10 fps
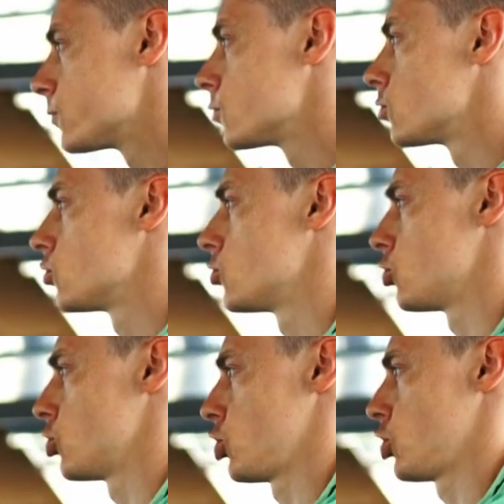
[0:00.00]
The triceps
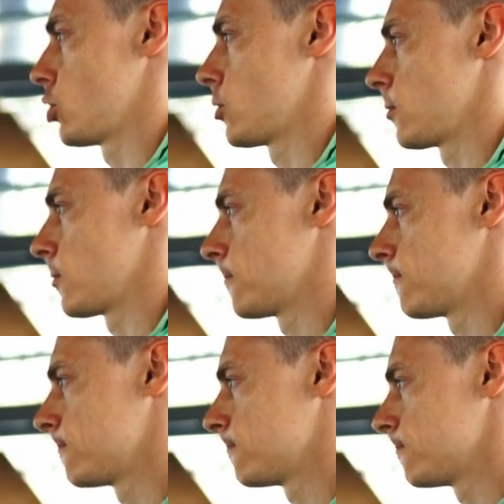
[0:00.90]
affect the elbow
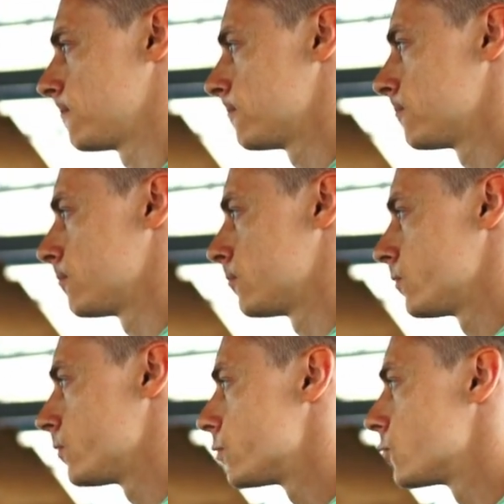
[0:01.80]
joint more than the shoulder.
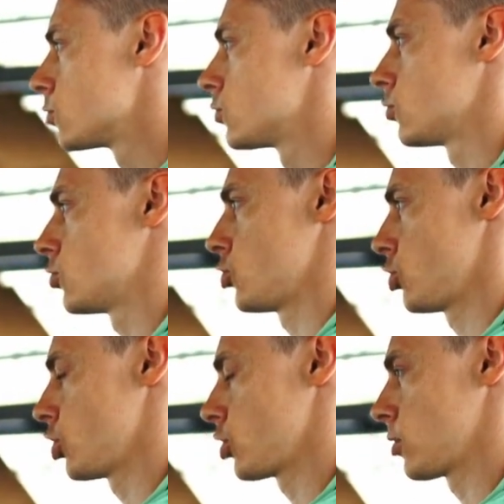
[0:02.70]
They perform this
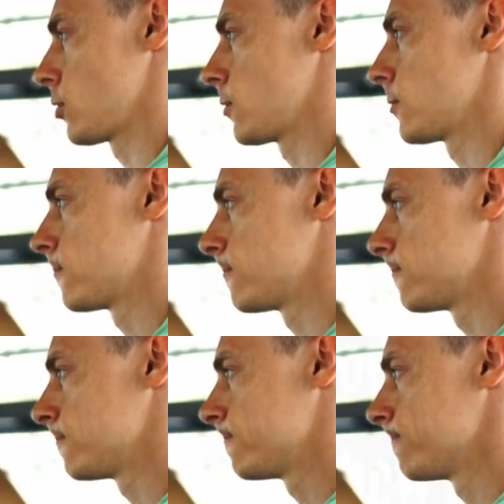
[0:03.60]
arm straightening motion.